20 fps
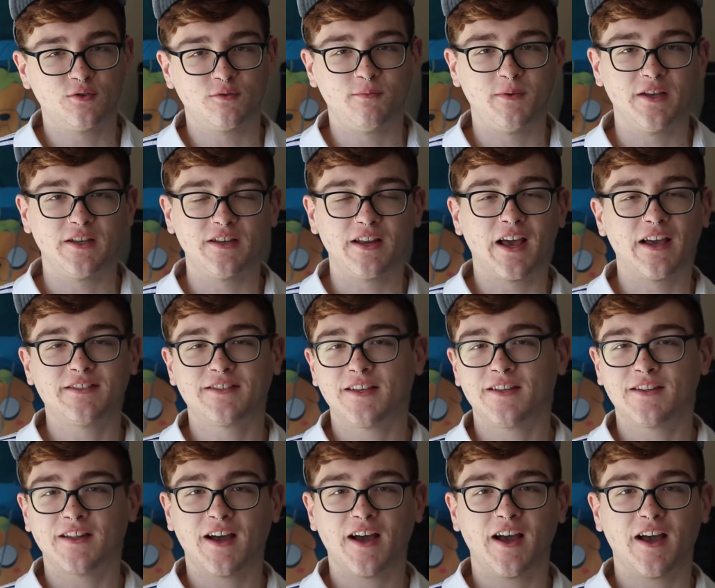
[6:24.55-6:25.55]
was being nice, I
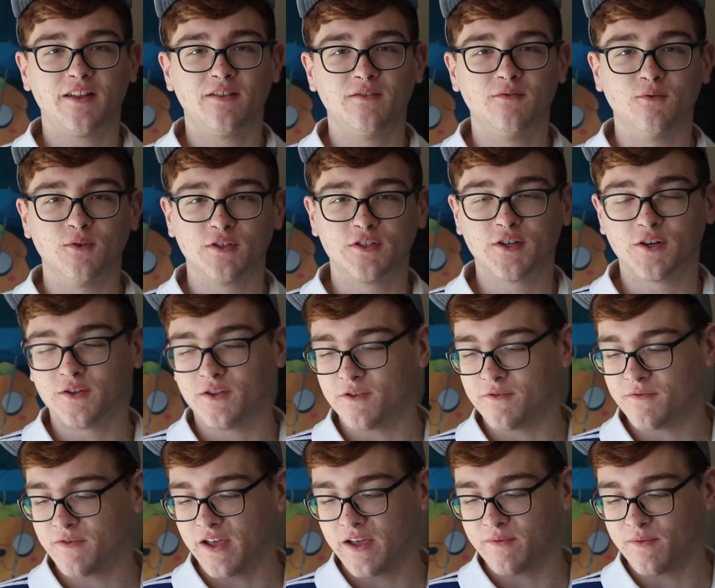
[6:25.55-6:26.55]
thought I'd return the
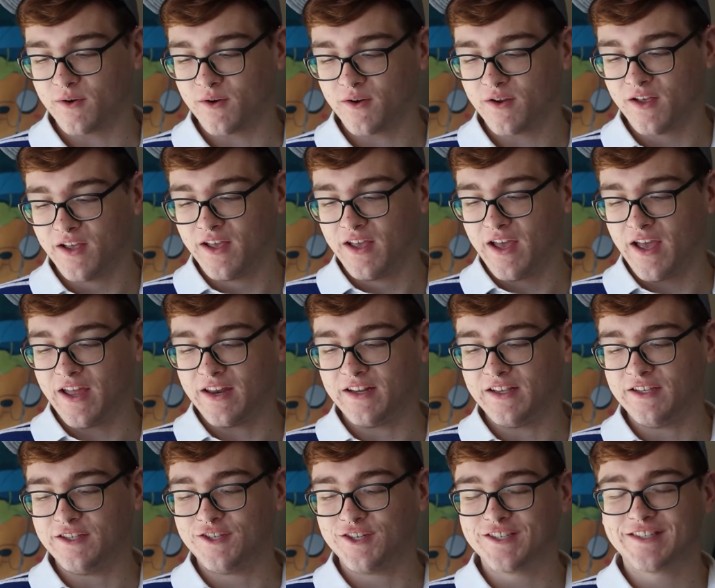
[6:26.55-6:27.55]
favor. And
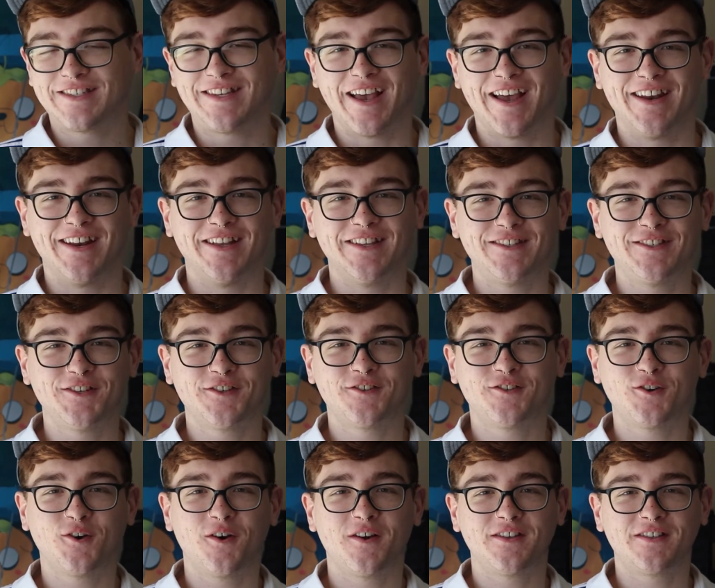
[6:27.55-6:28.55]
he just said, it's your
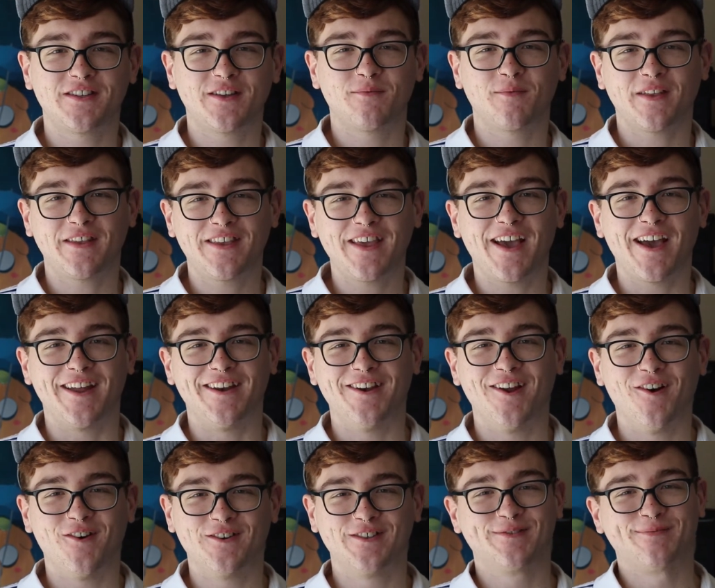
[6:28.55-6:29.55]
choice. I'm like, yeah, I
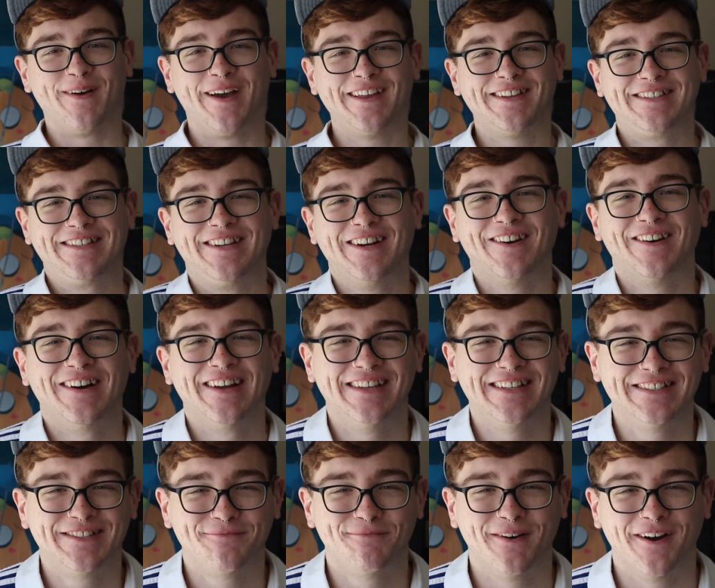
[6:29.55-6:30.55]
know it's my
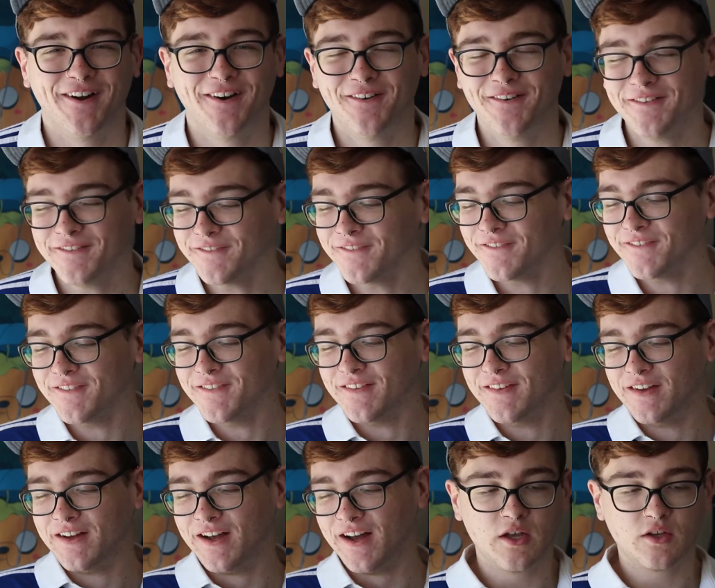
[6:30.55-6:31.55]
choice, bro.
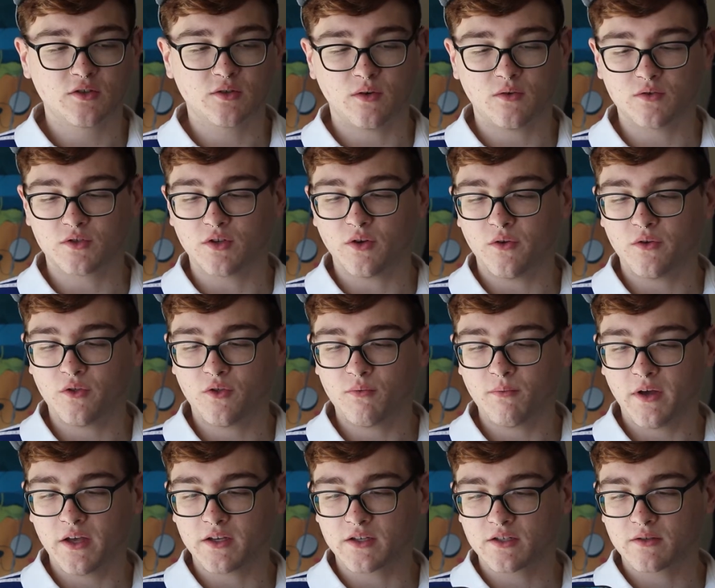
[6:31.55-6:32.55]
So I was going through
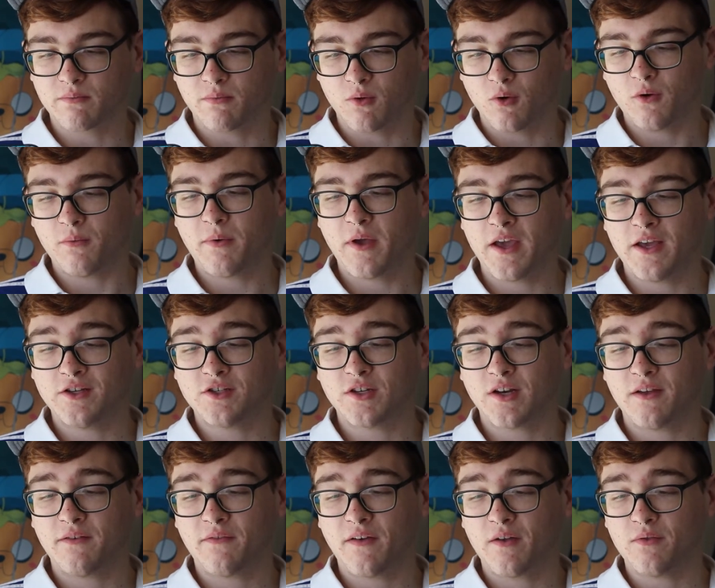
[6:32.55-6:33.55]
my Explore page
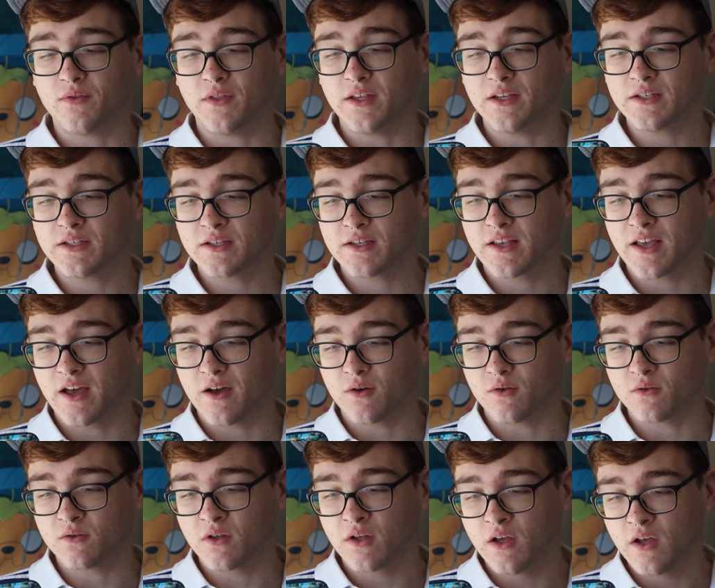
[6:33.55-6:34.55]
and I found this
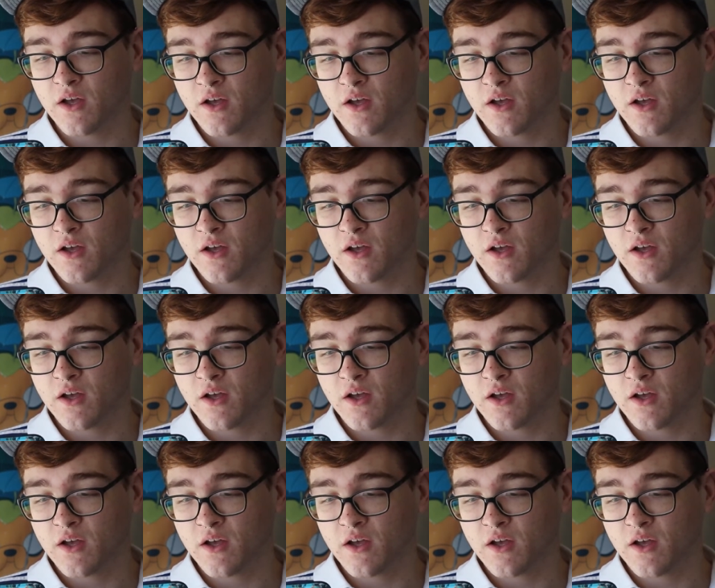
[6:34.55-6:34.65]
account